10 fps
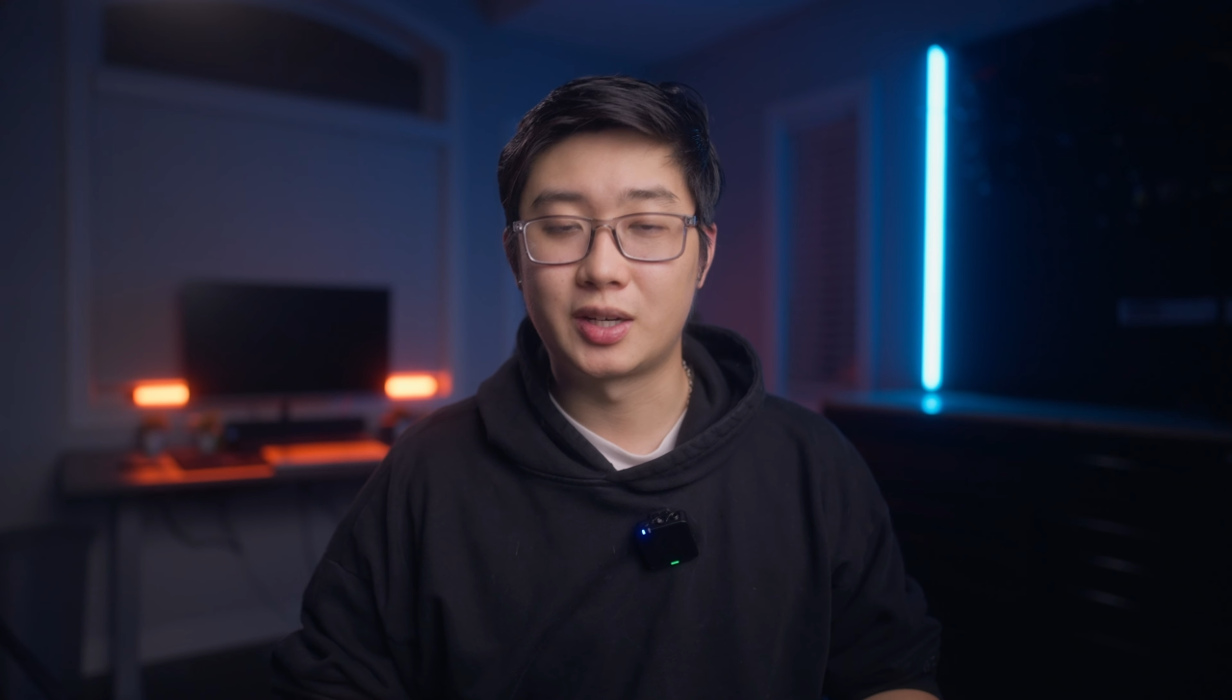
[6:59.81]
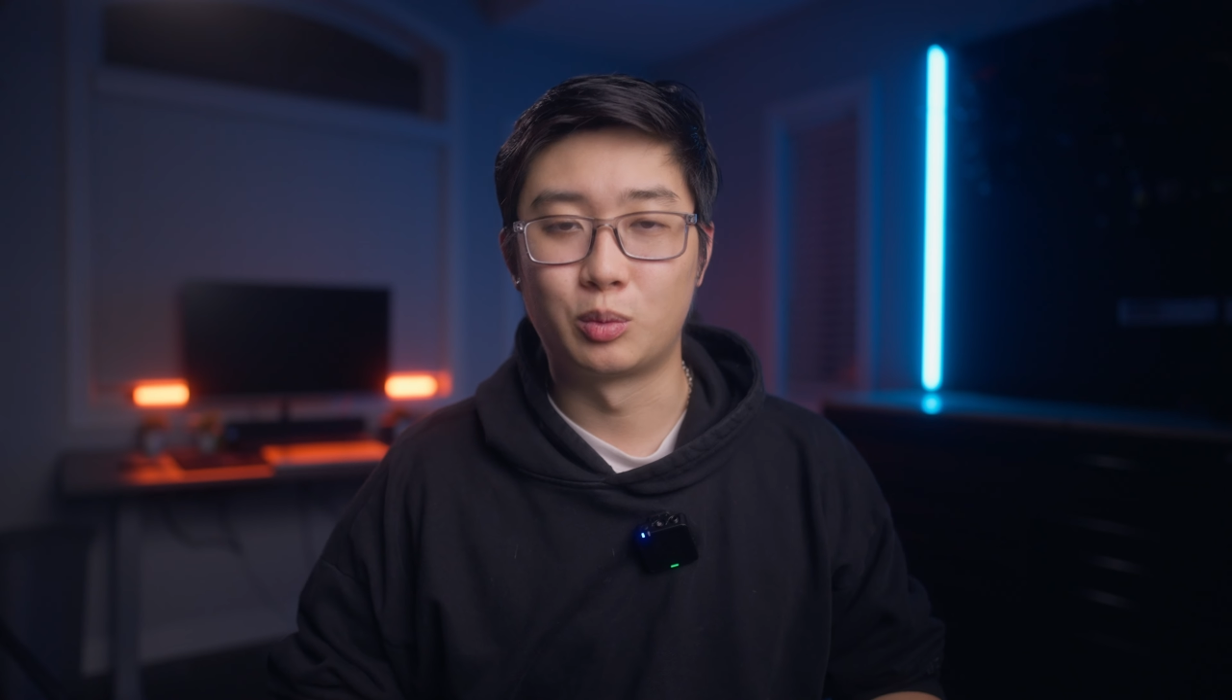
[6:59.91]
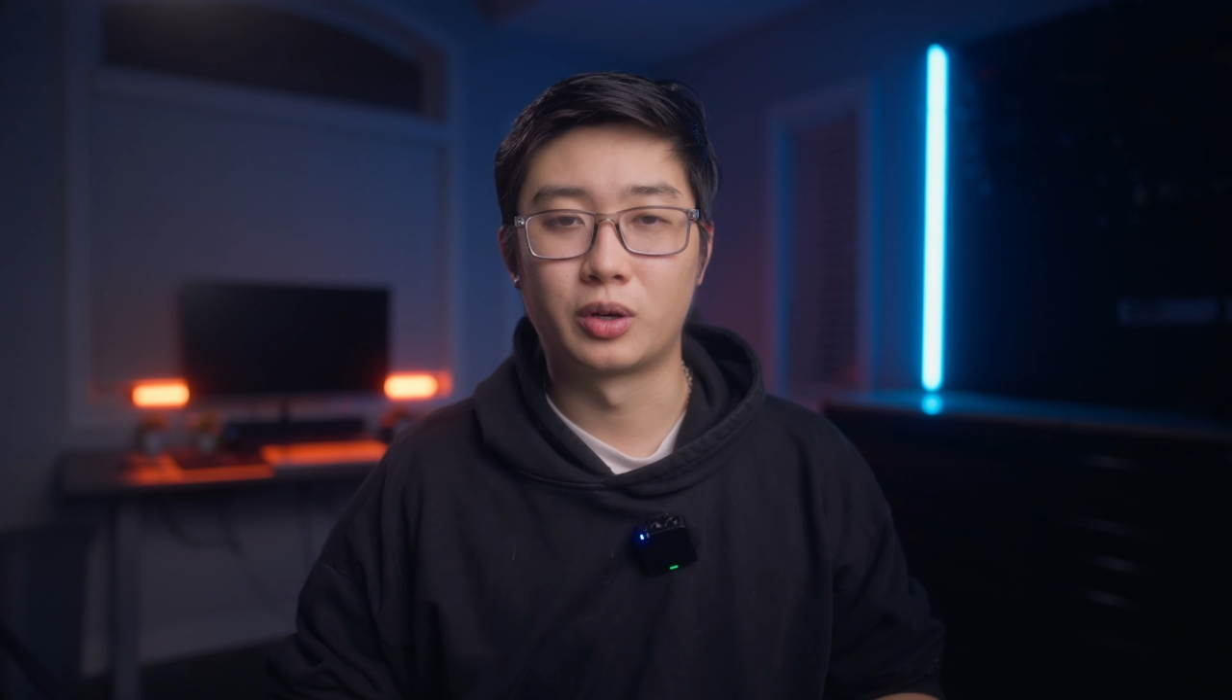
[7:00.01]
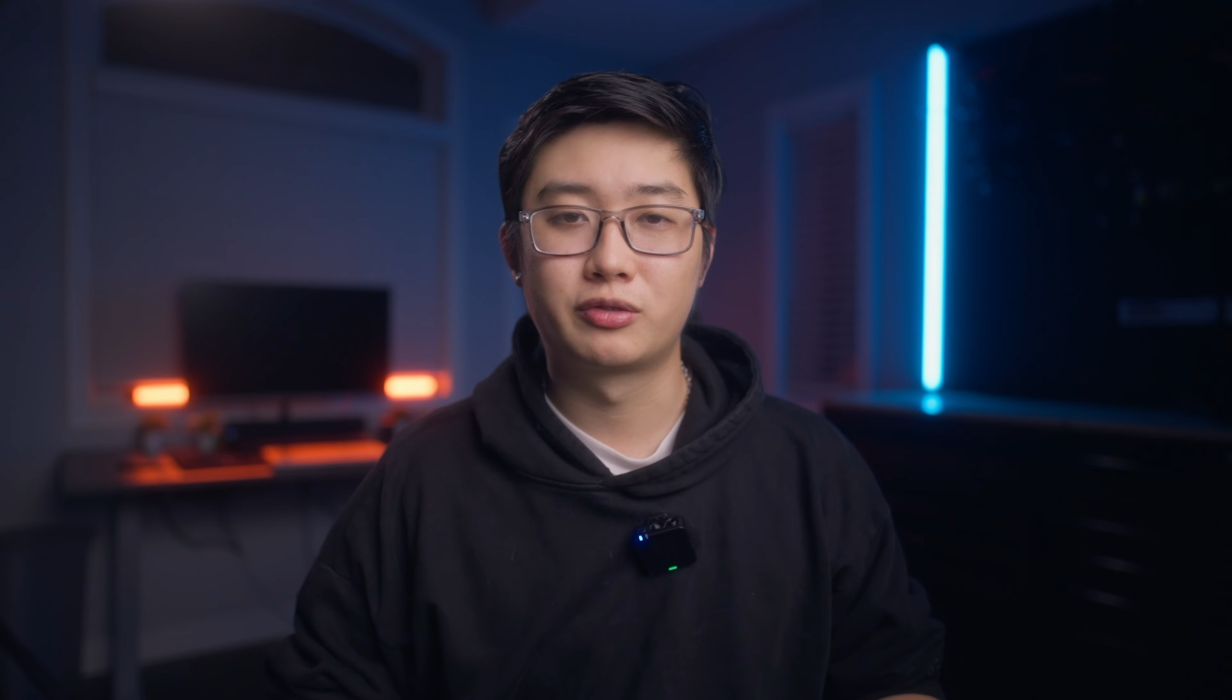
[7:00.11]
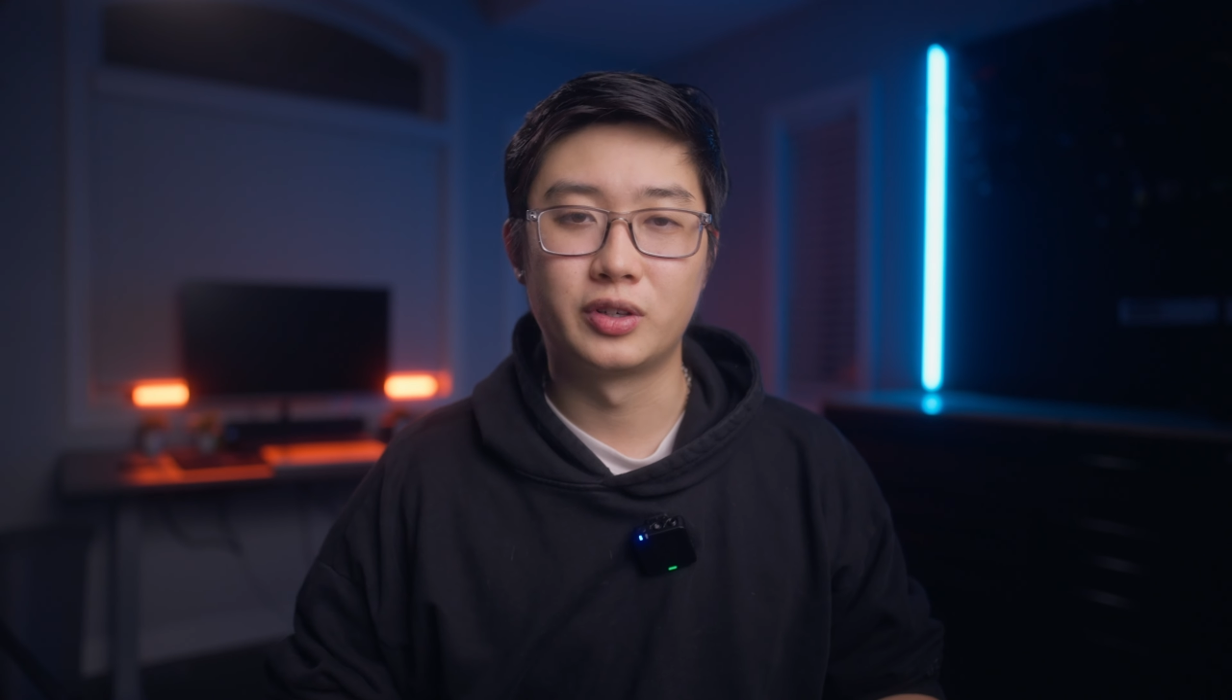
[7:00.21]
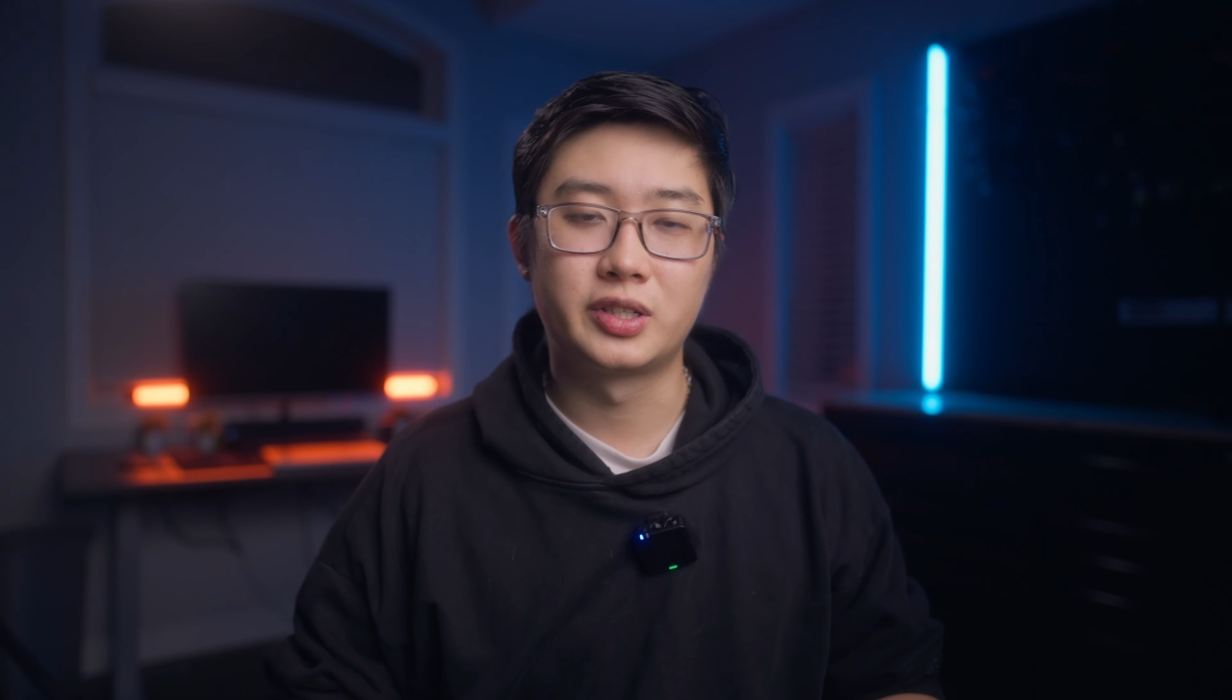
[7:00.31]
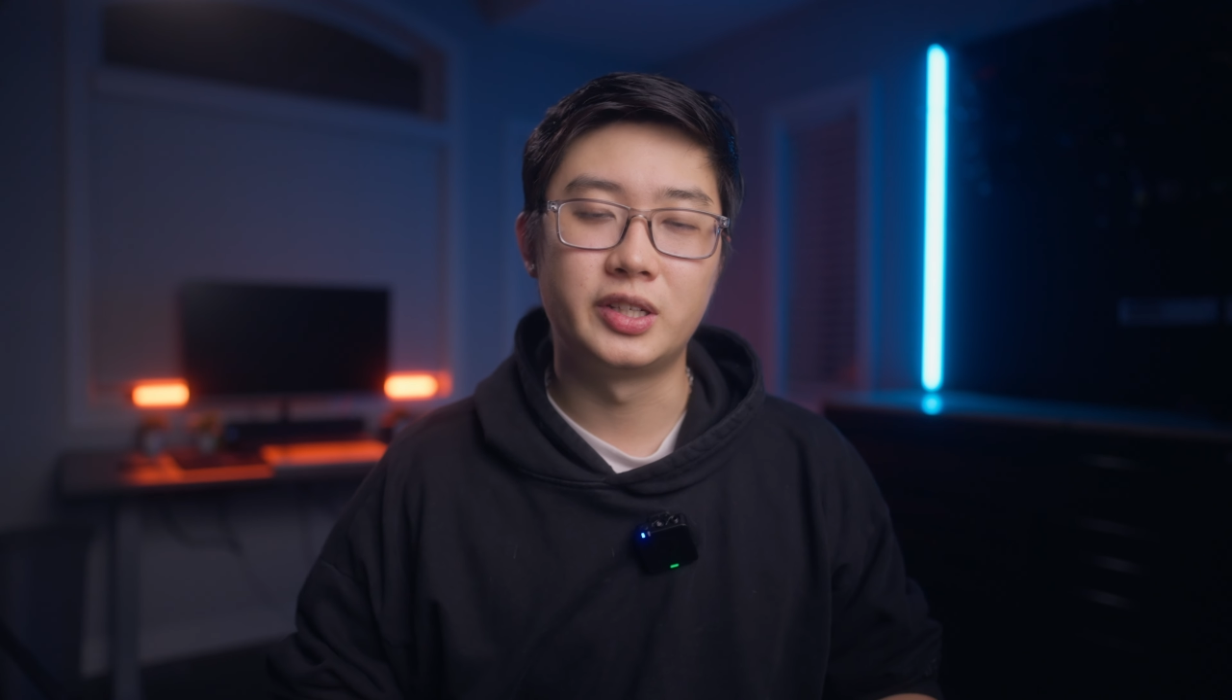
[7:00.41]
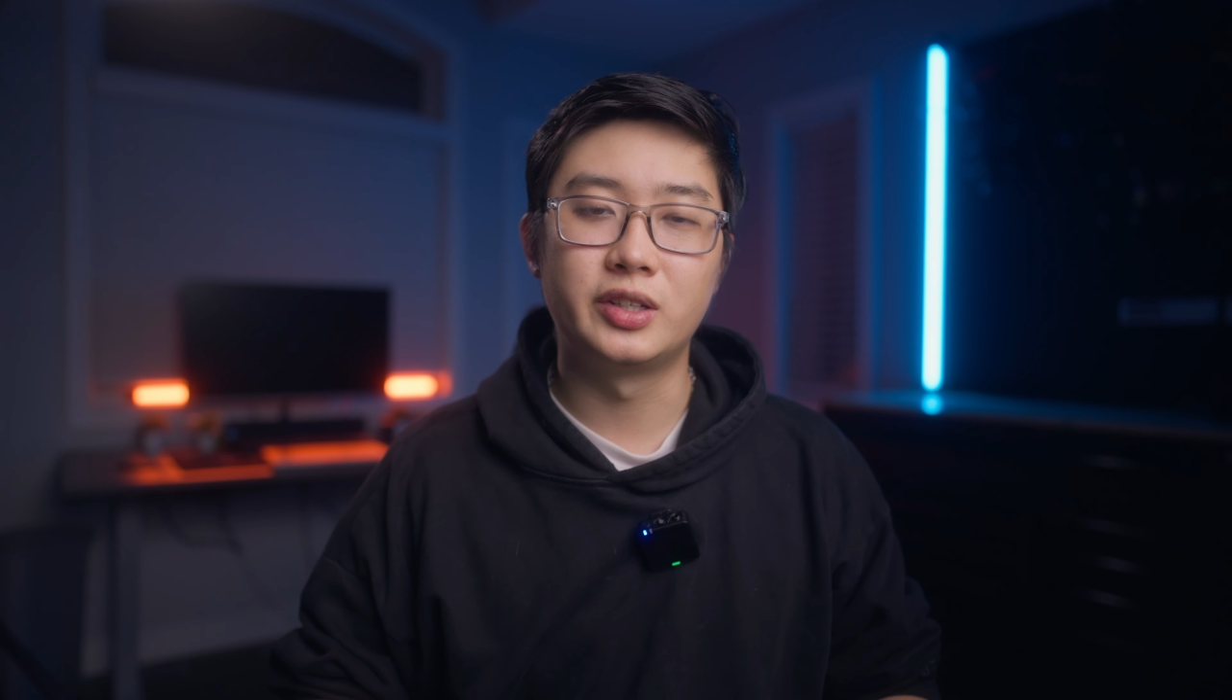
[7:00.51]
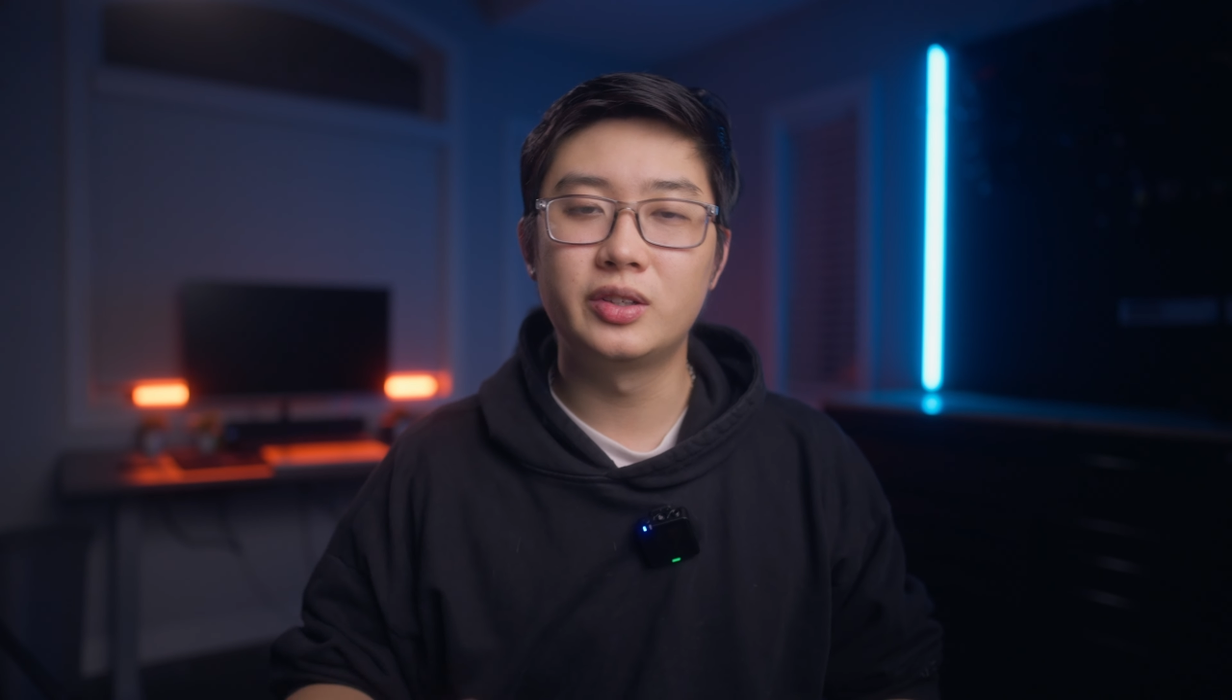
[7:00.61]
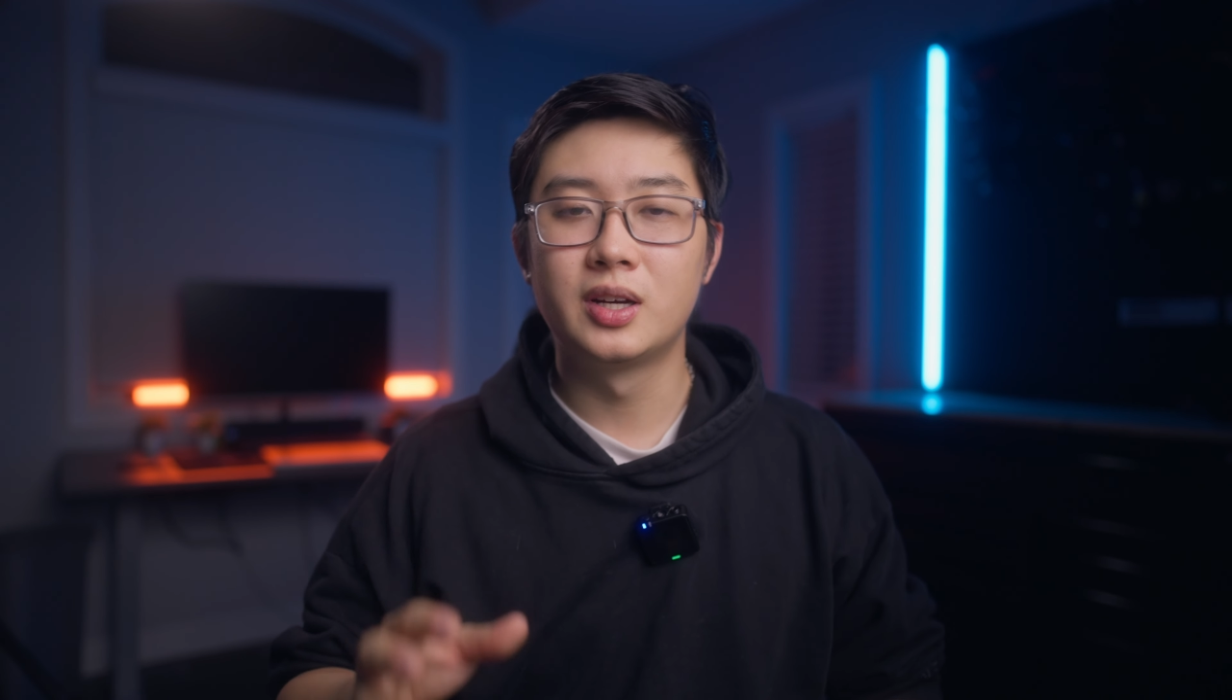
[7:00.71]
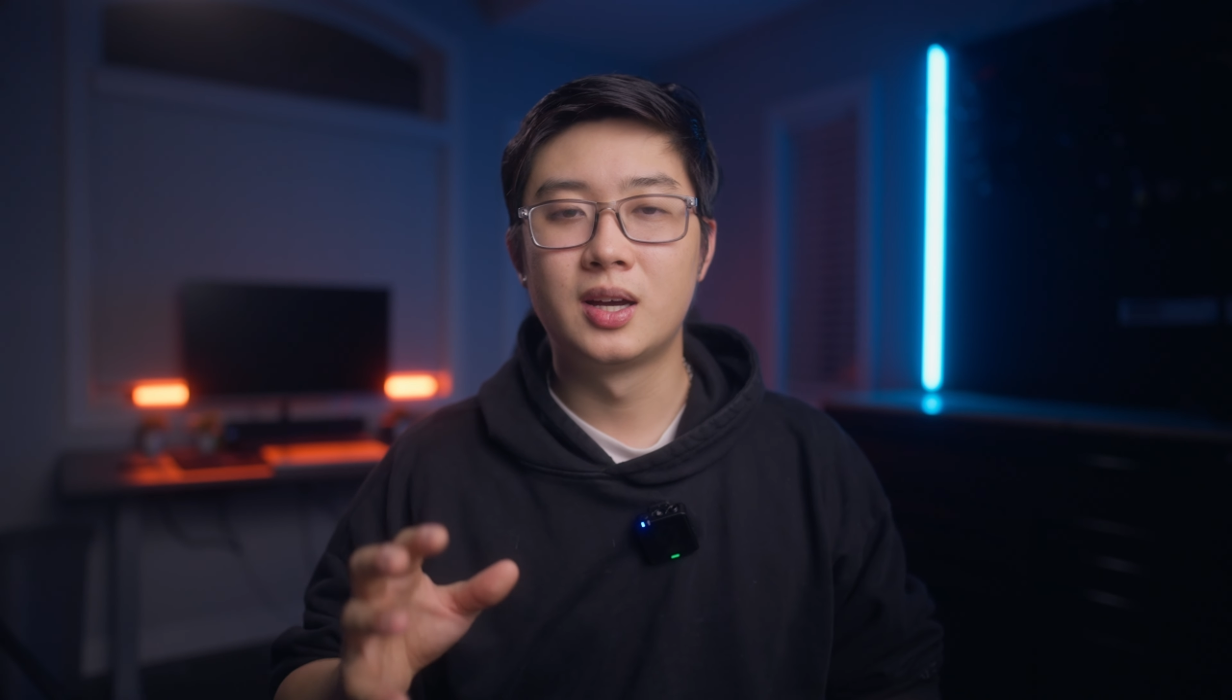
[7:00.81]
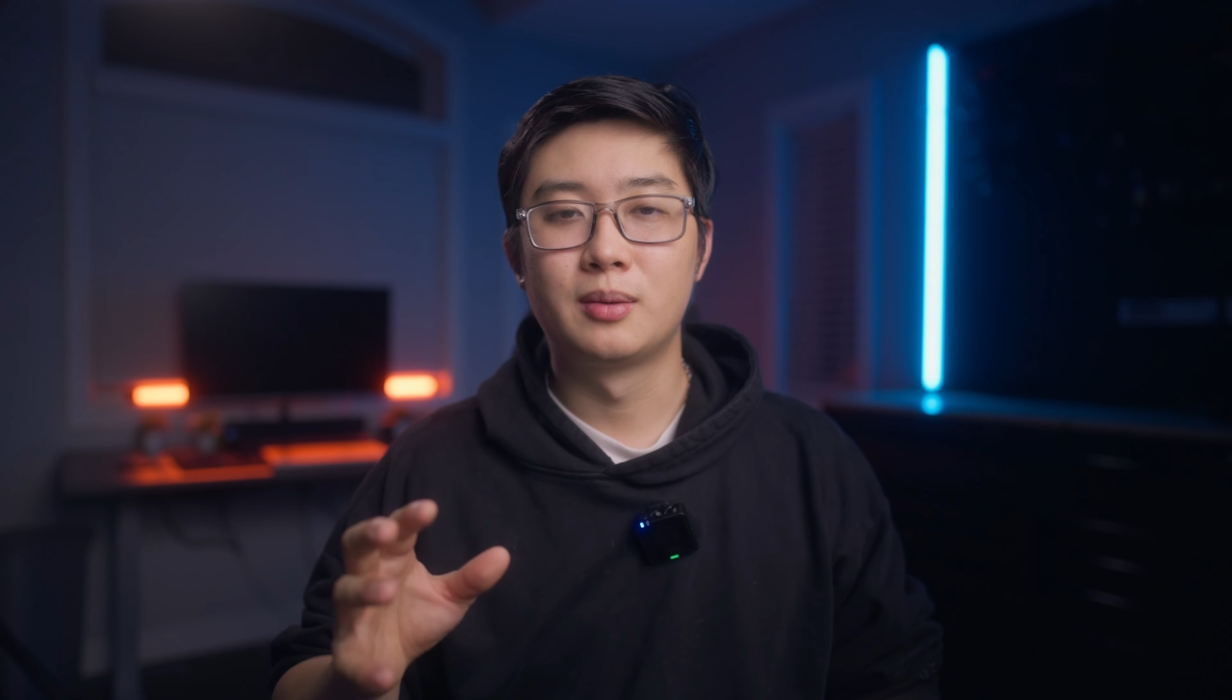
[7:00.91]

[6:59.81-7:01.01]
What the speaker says: of work for it to do,